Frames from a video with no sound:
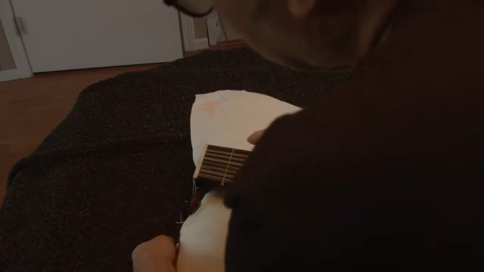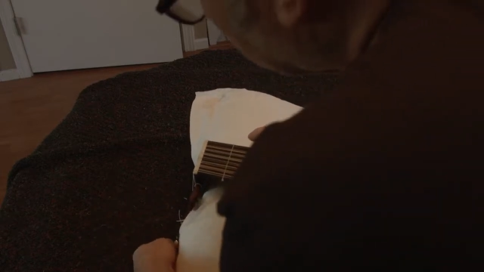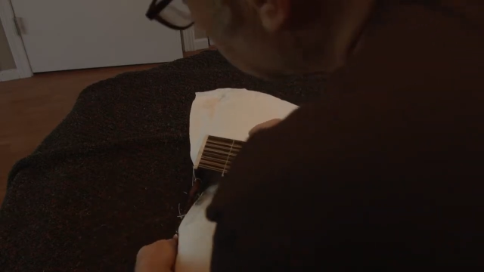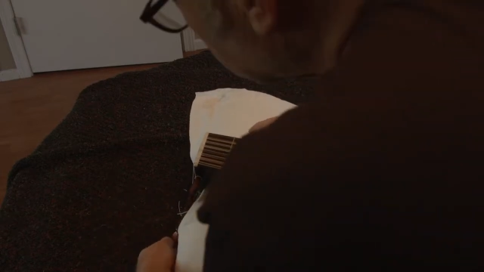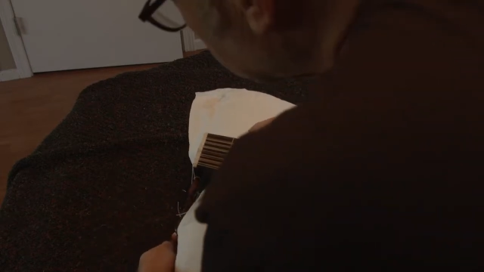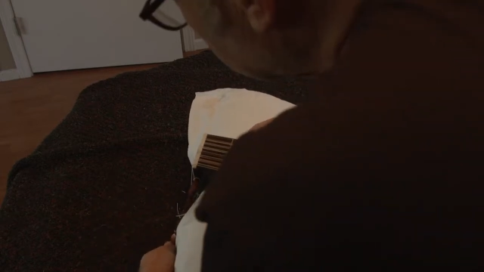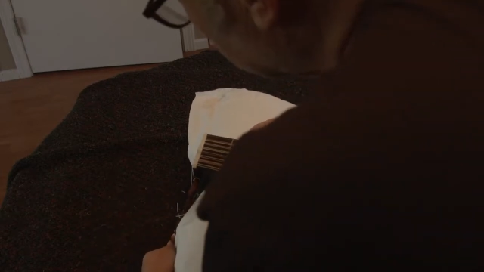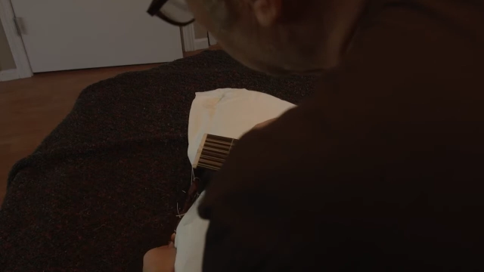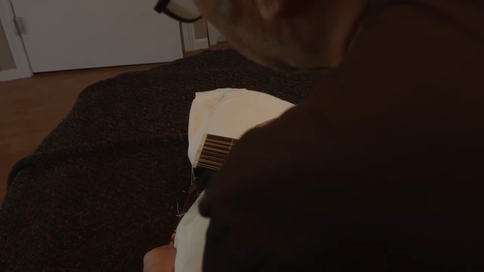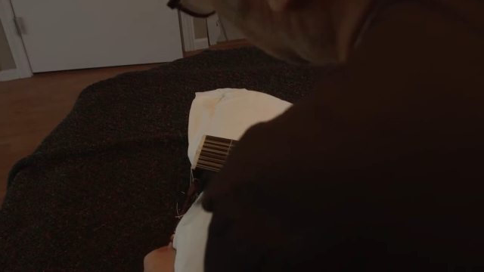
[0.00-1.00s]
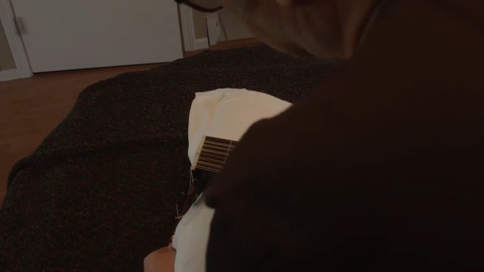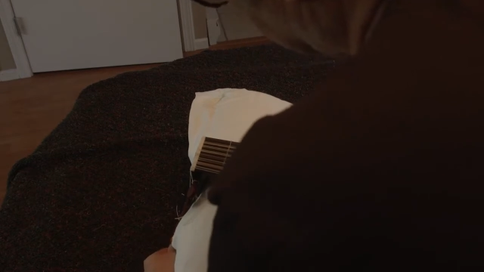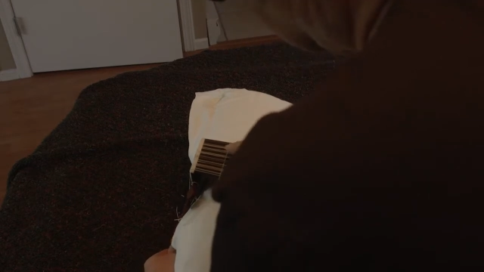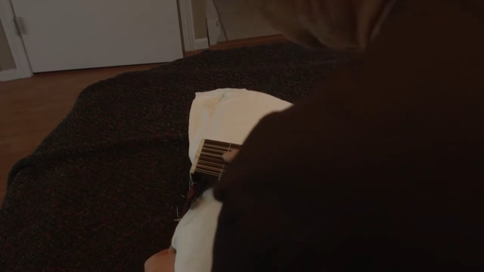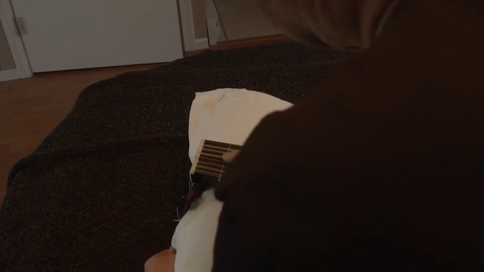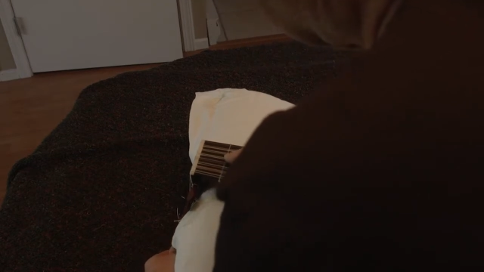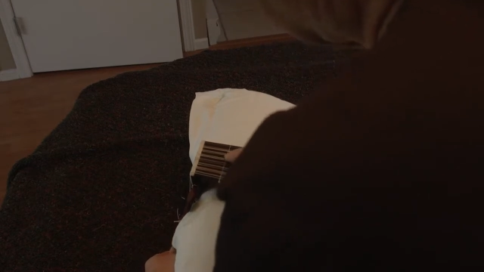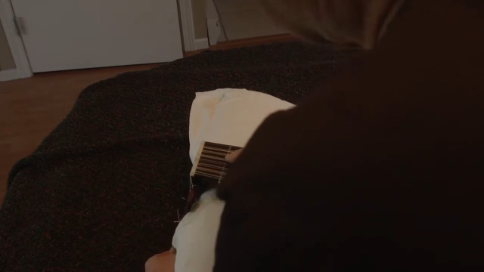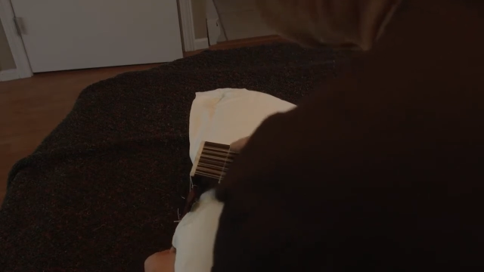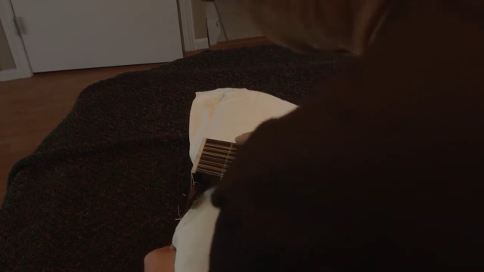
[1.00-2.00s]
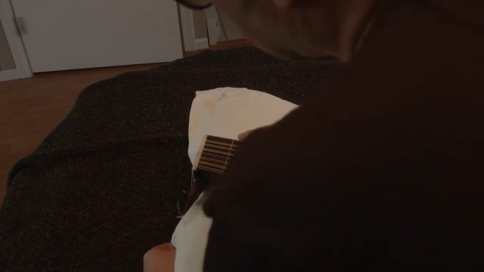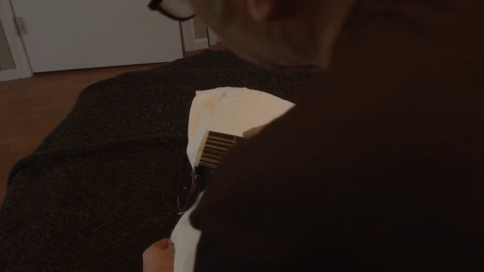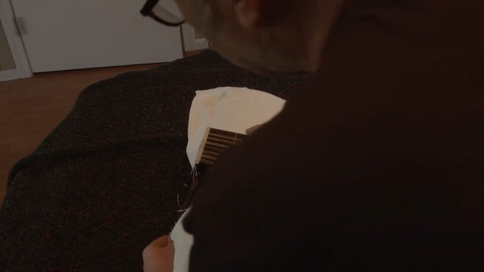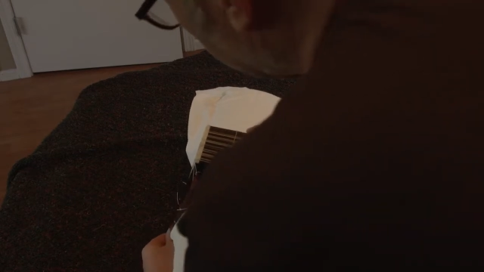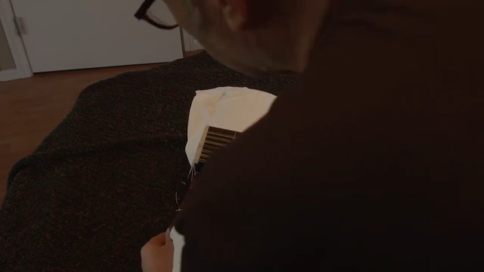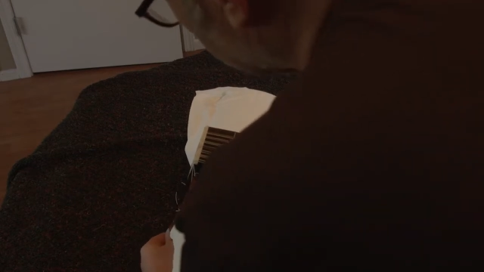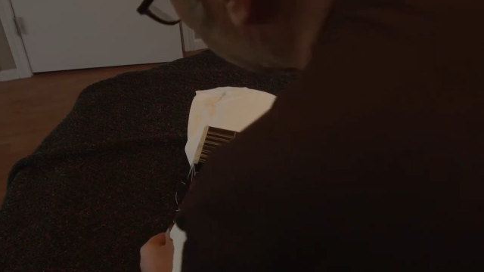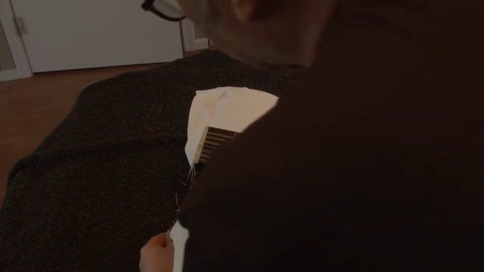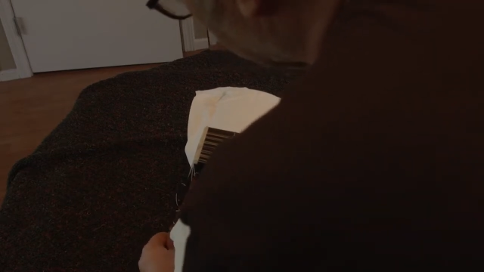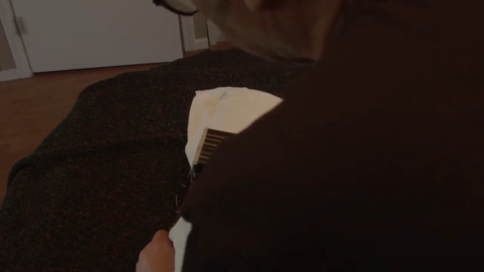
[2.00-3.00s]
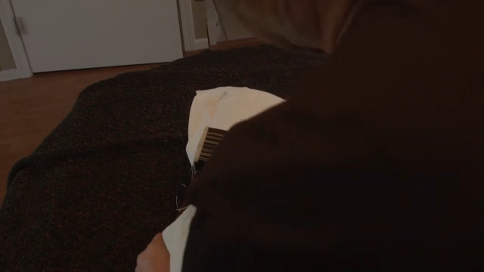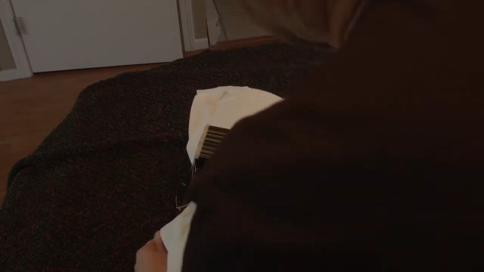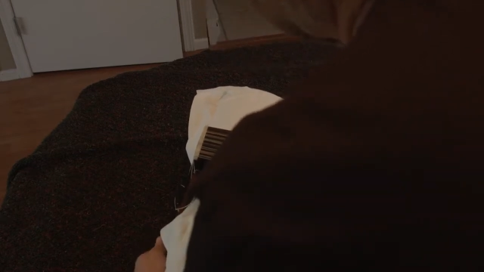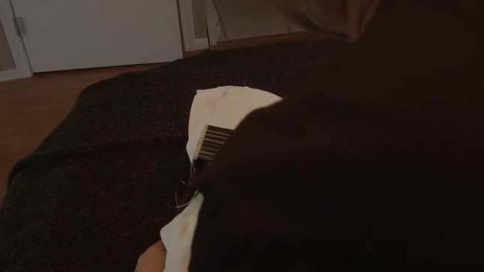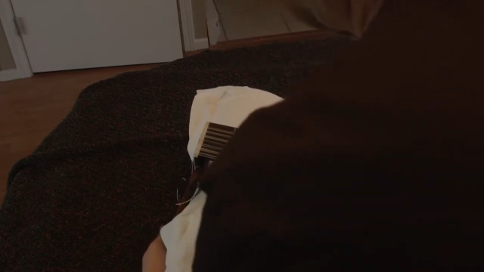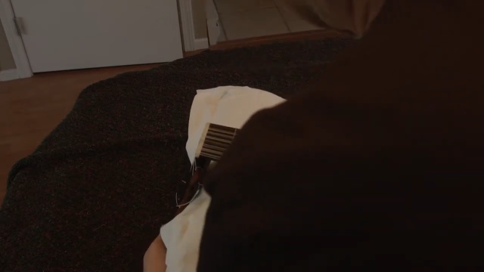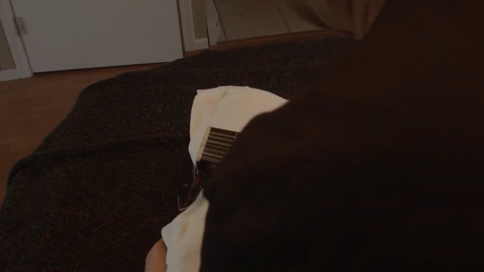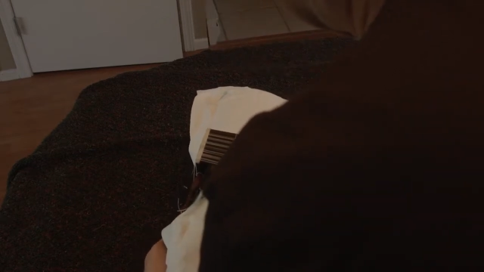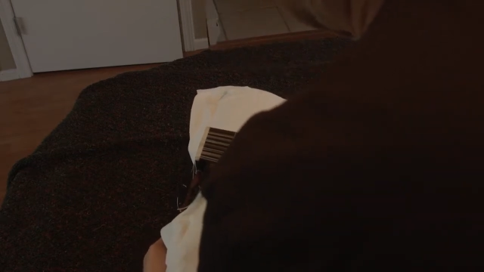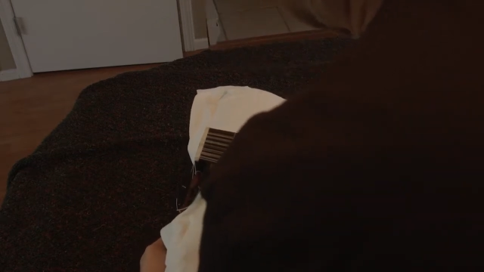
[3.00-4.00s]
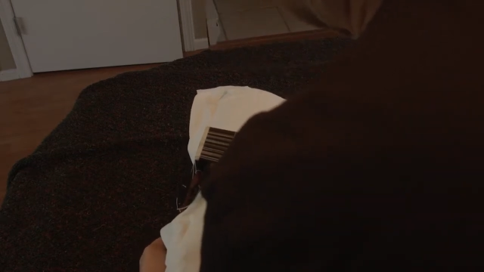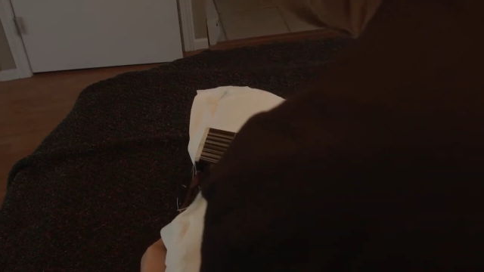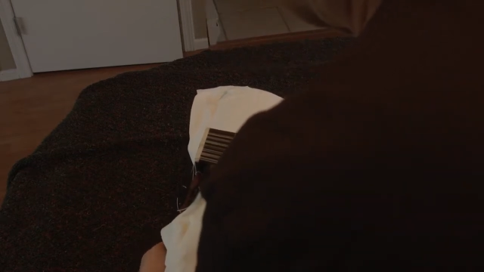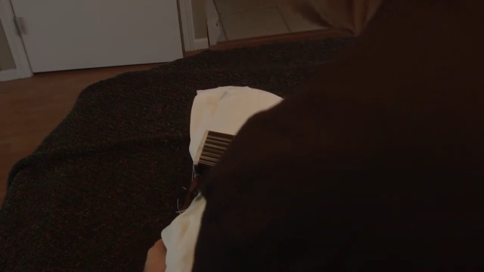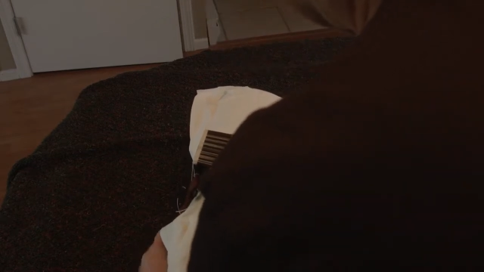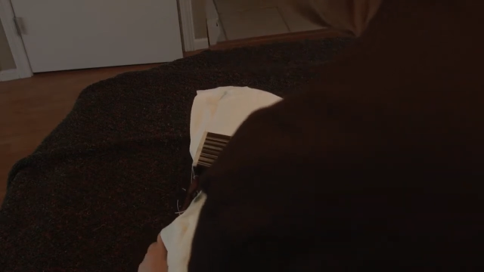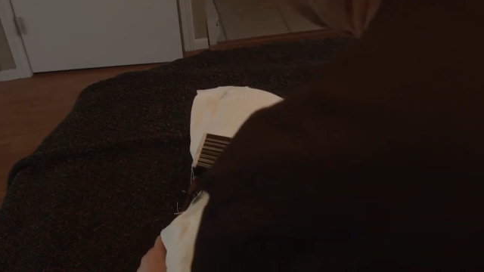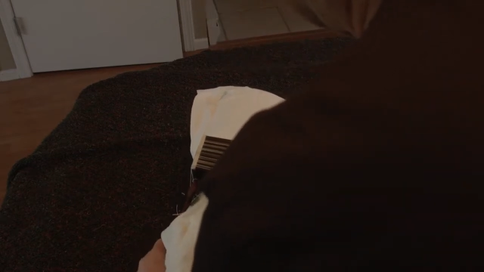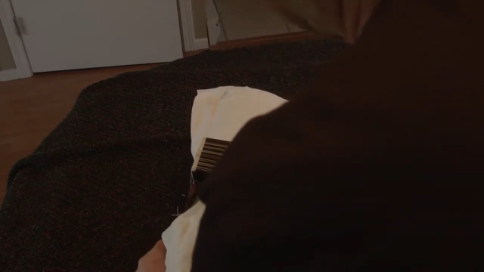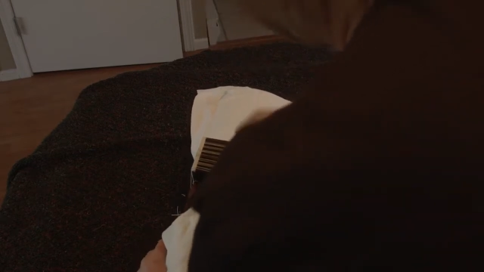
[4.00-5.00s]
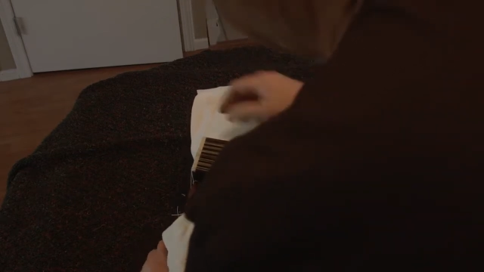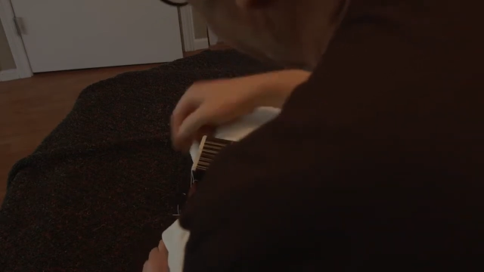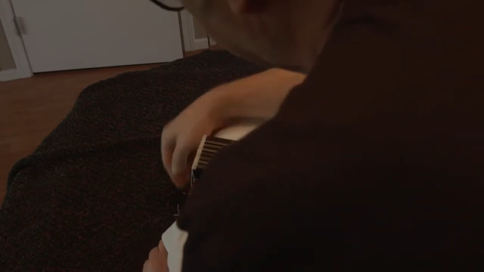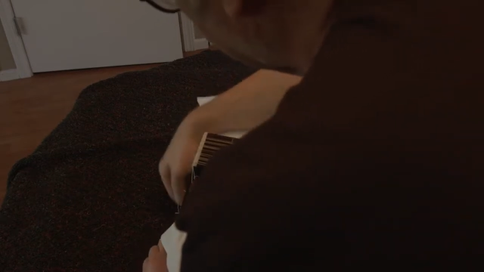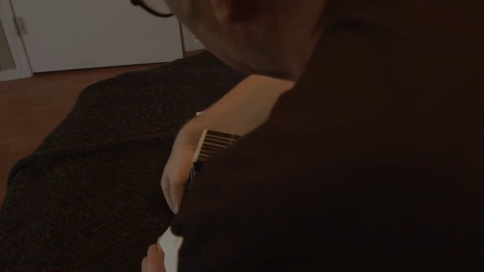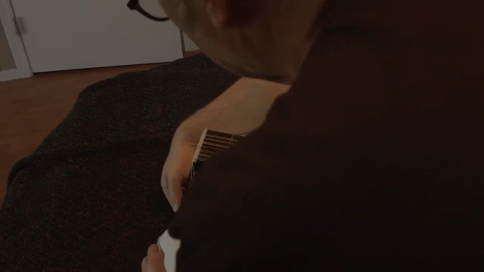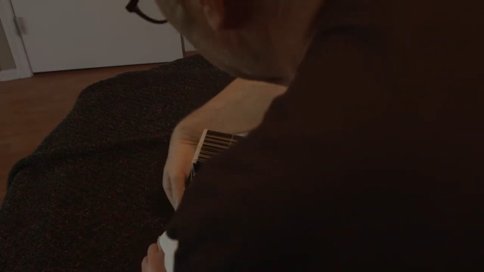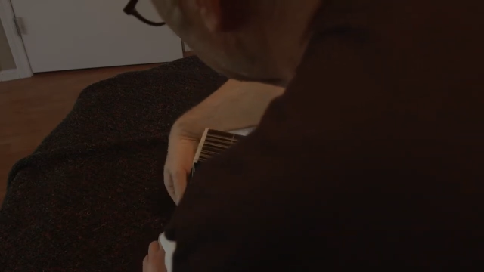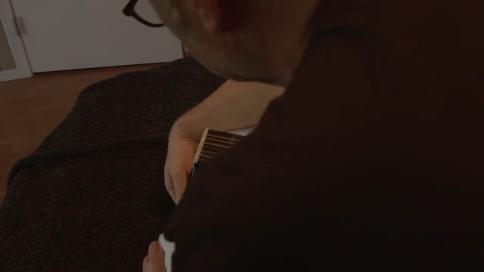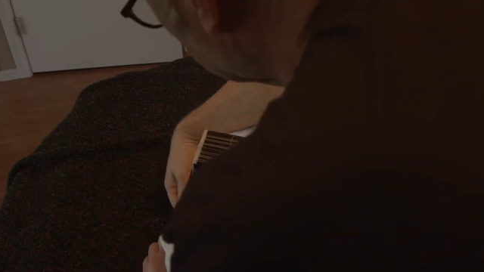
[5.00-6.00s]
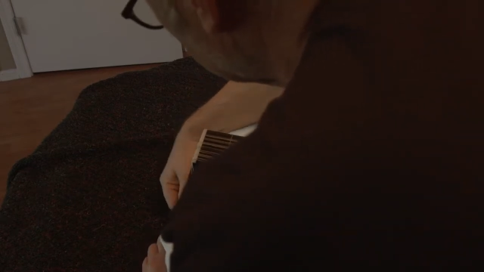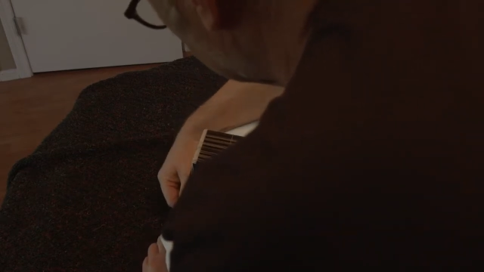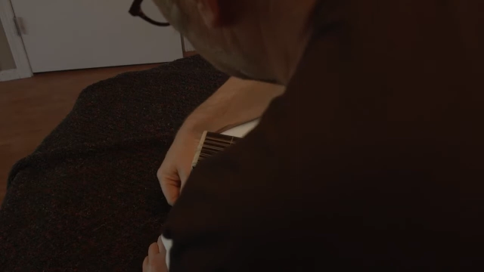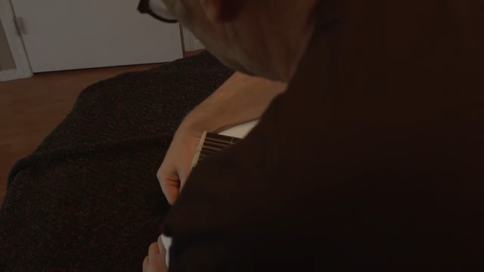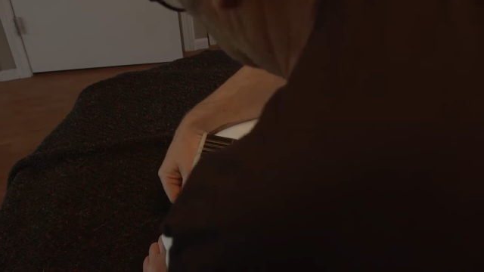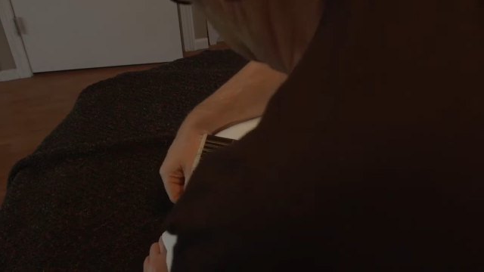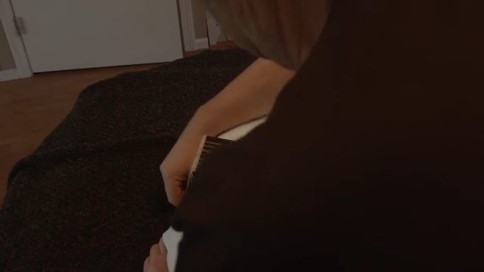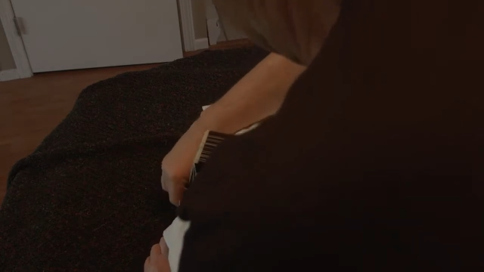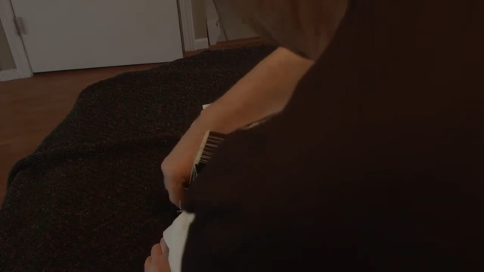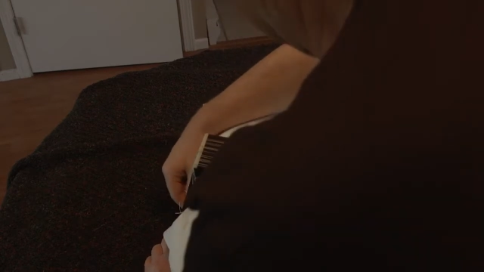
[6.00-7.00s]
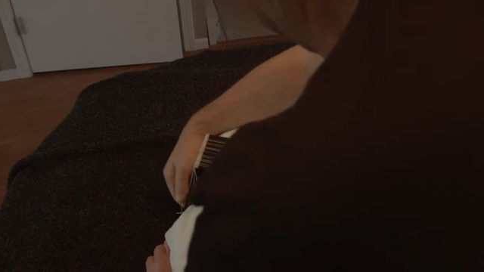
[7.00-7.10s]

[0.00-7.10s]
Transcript: [unreadable: no face in view]